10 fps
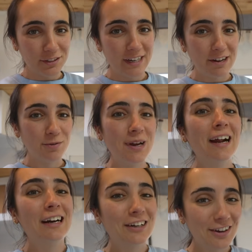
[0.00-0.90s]
today we
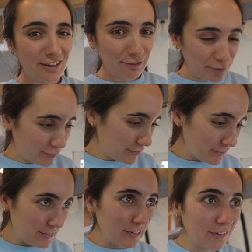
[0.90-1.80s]
are cooking with
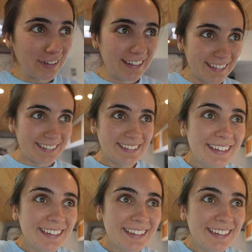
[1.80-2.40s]
views. Look at this.